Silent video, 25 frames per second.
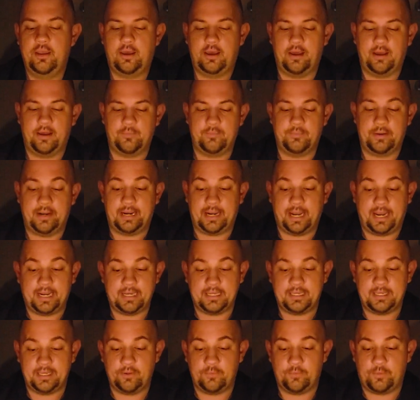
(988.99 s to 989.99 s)
But I
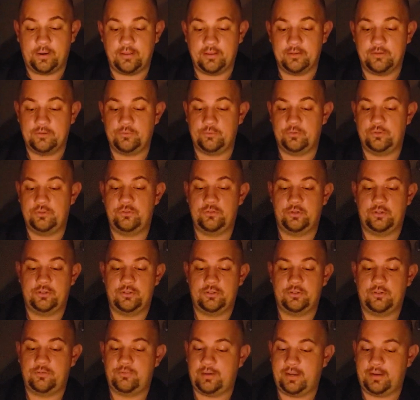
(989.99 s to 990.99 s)
get why this was
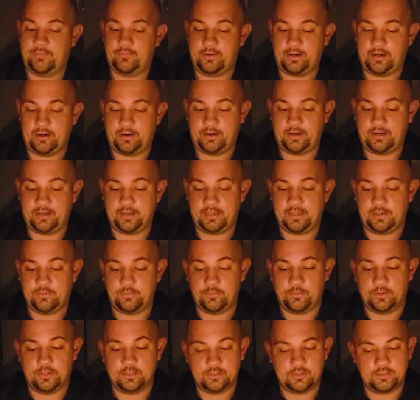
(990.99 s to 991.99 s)
Trisha's favorite area. It
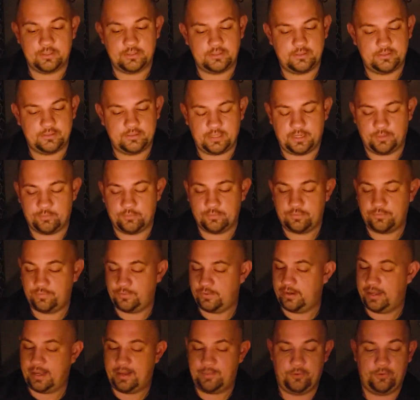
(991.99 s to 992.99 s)
was
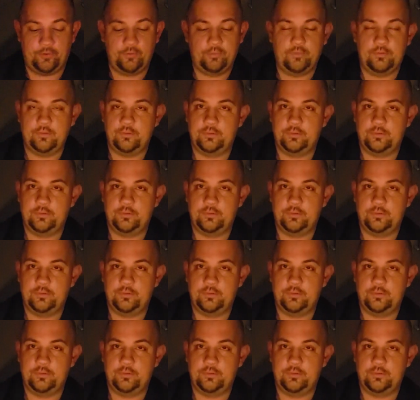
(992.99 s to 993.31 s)
phenomenal.